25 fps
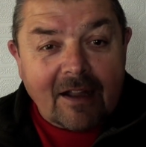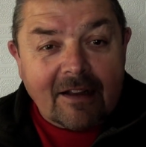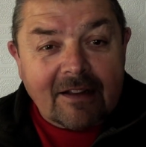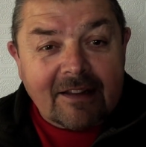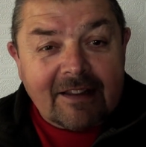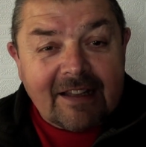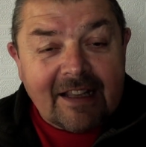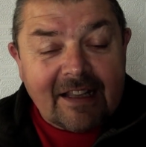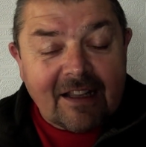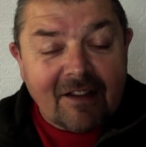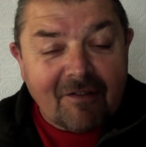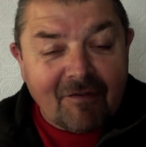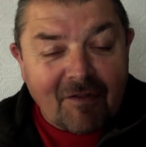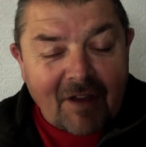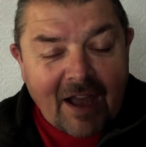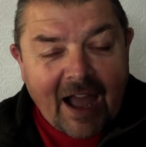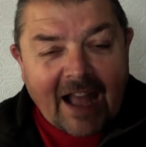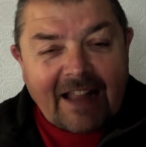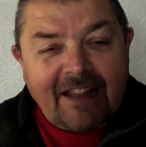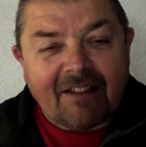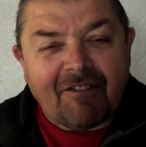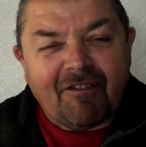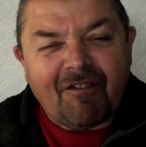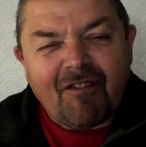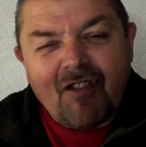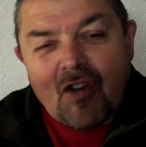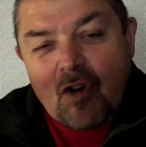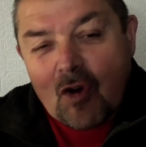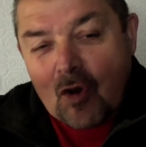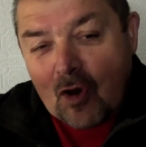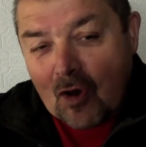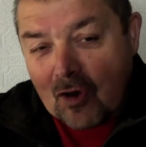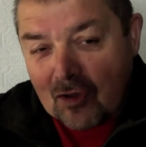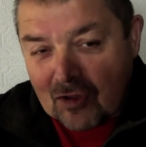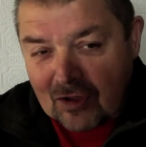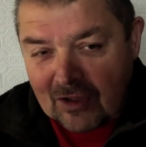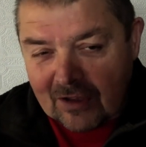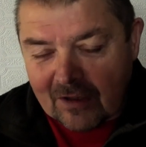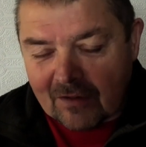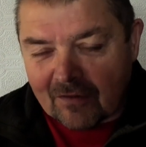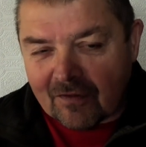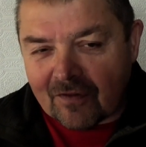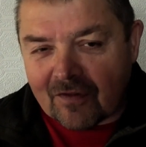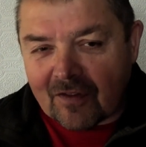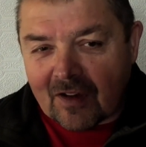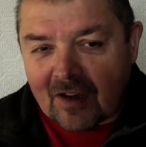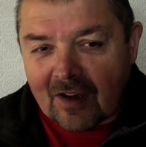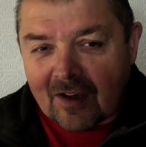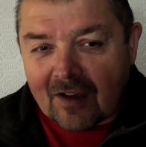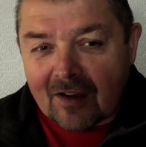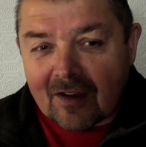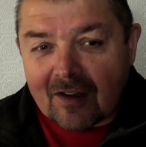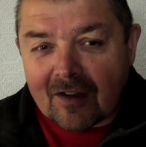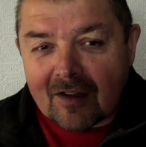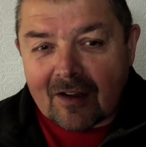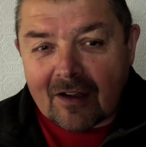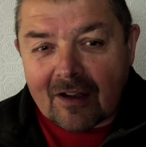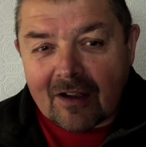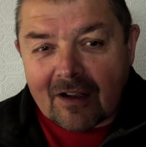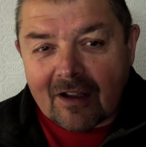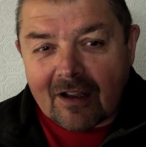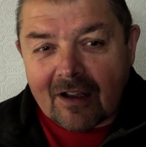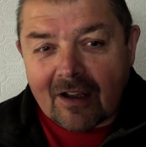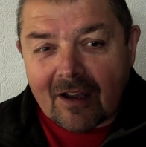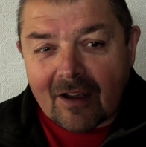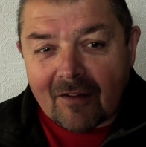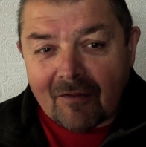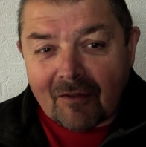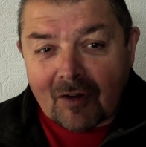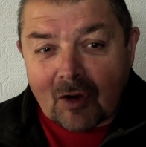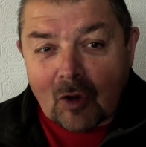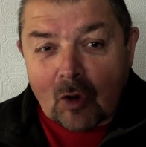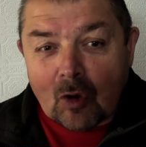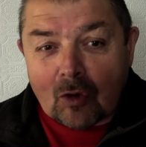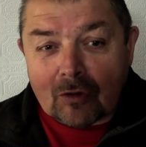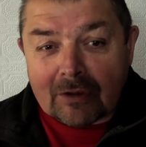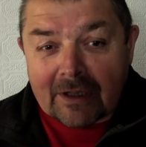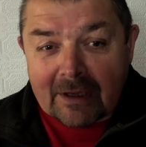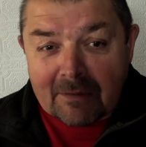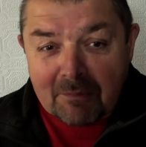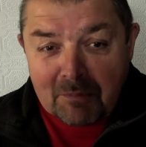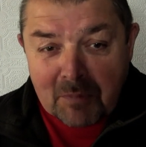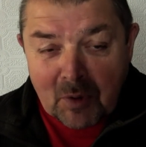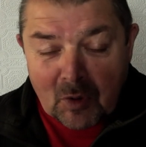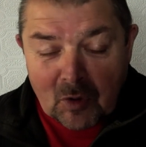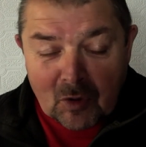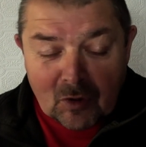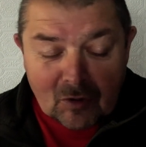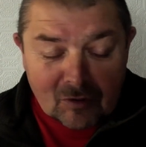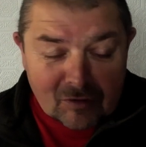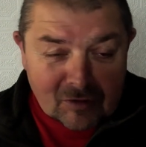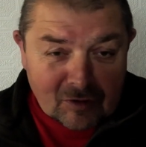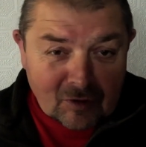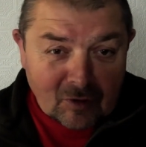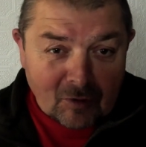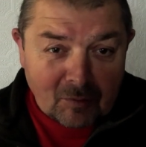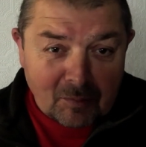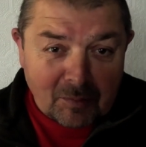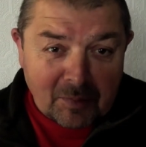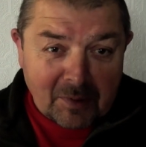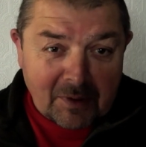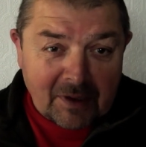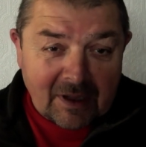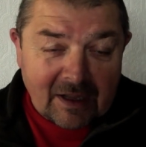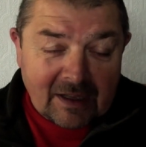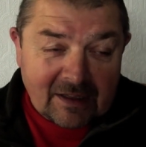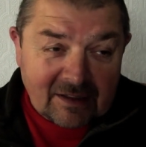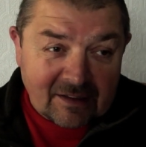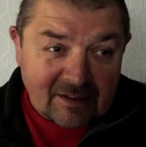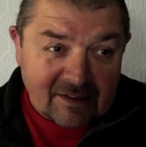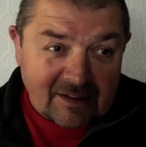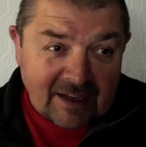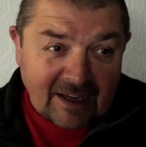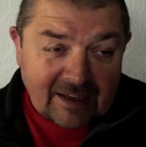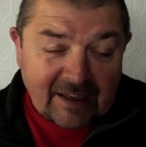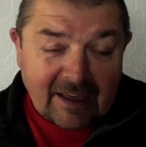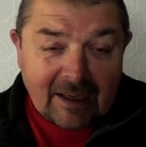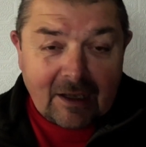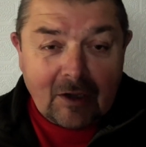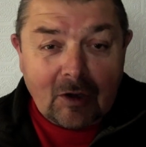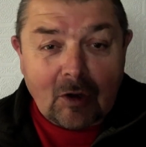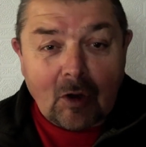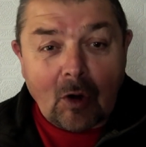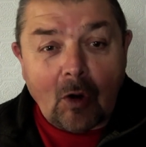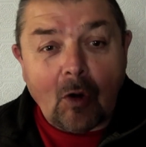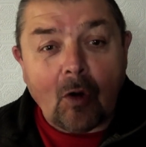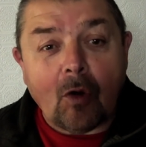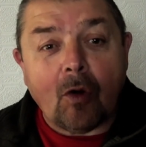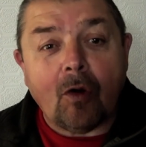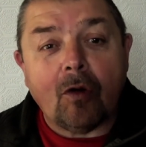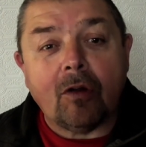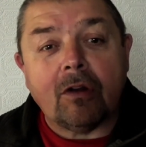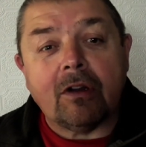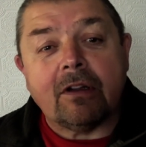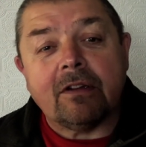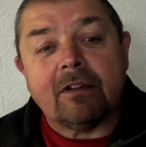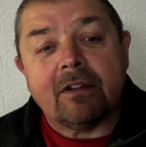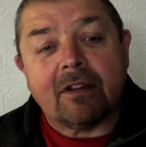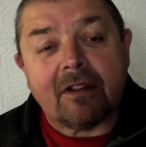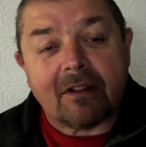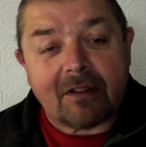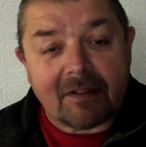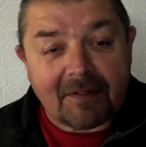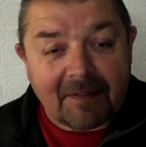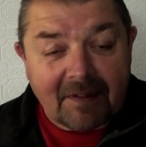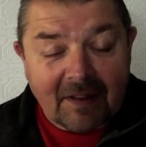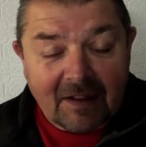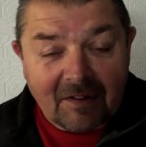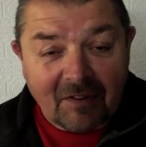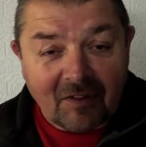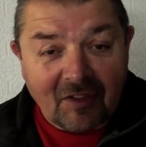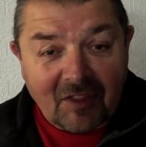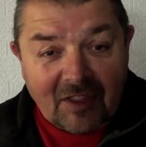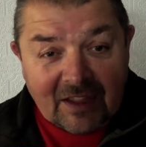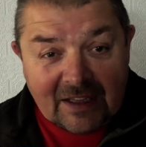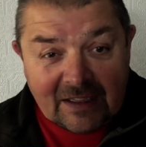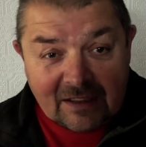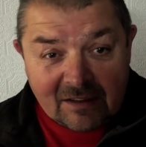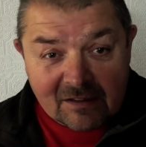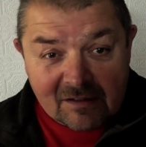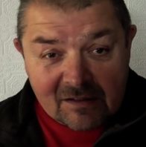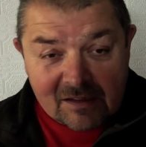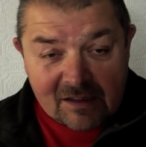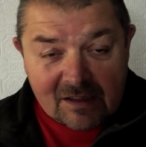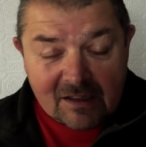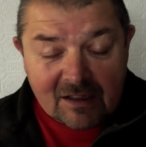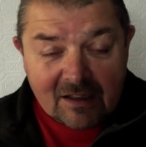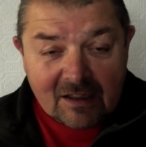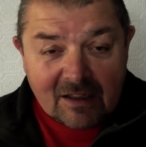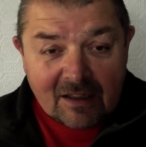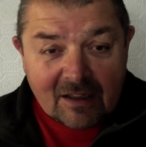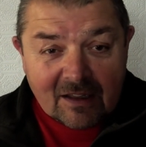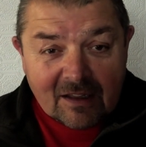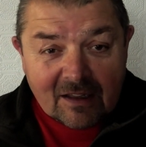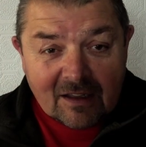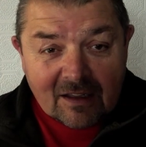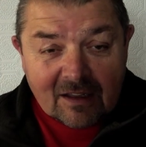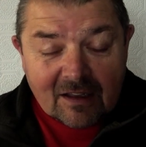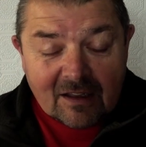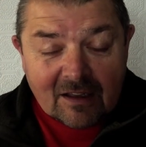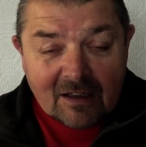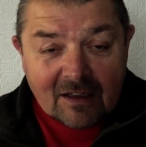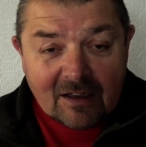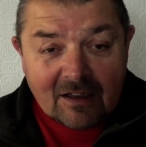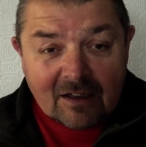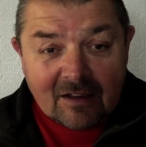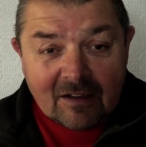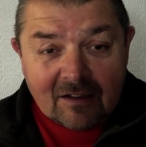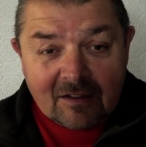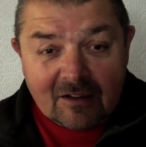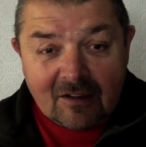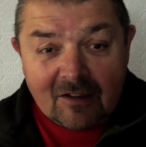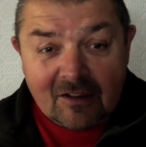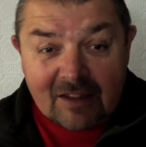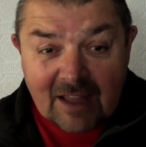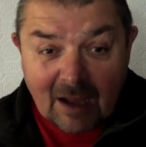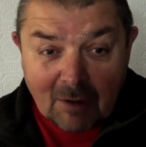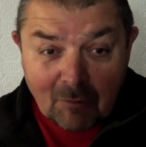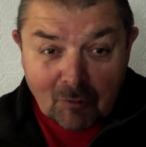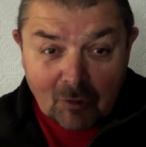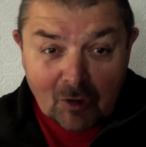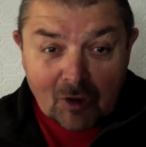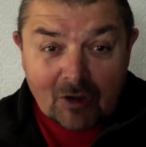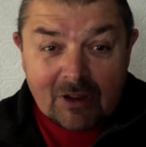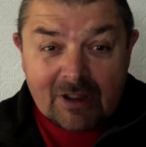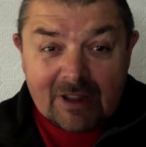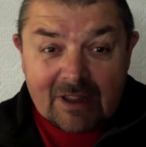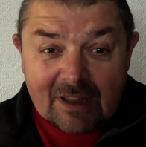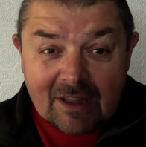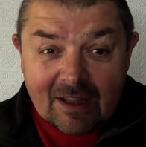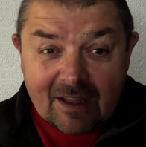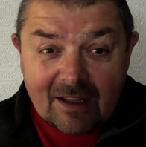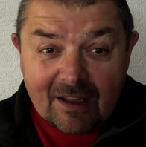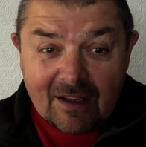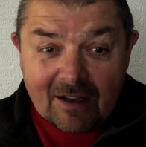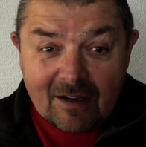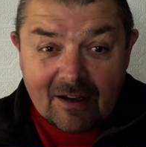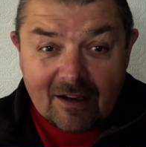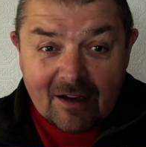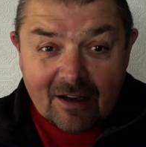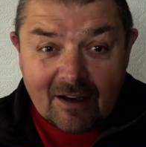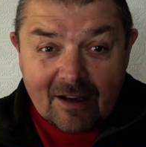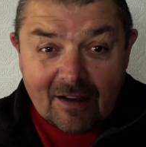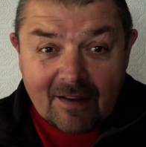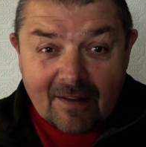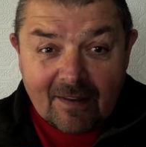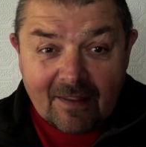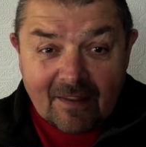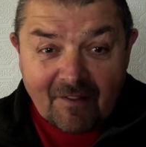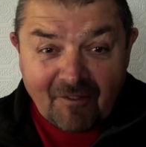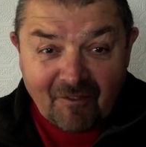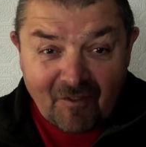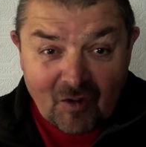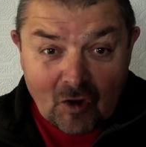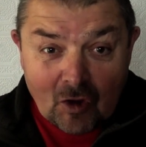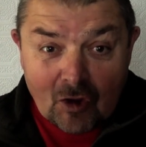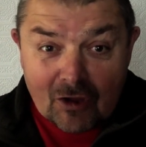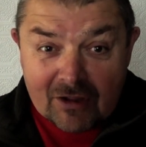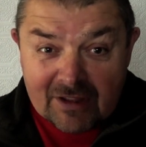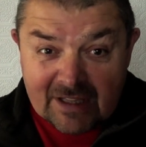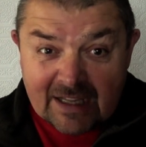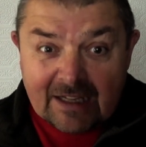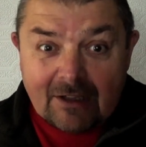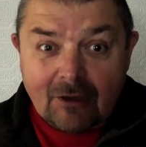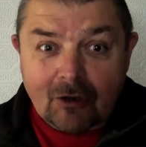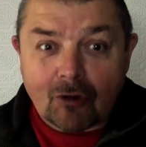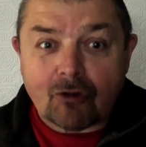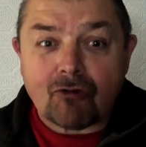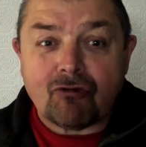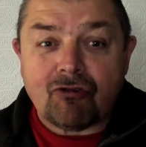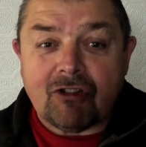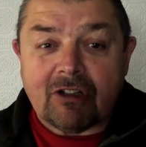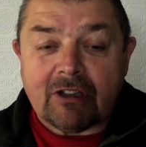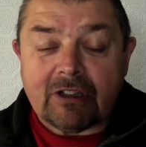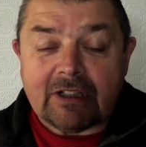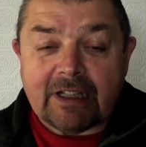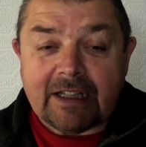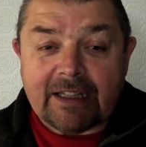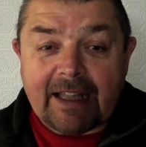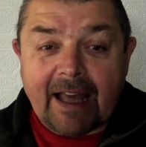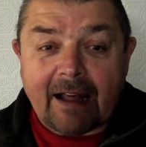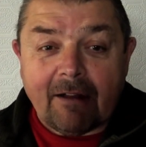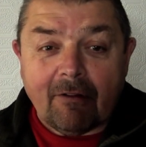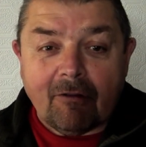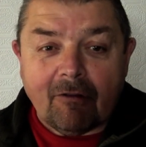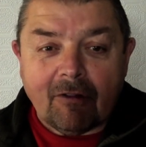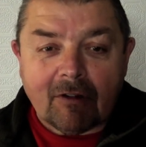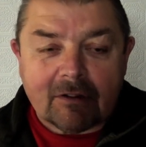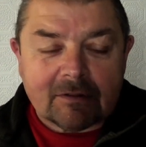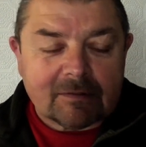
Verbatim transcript: did a, add a version of uh, of loading boats up and taking coal and and things because uh, that was the first industrial canal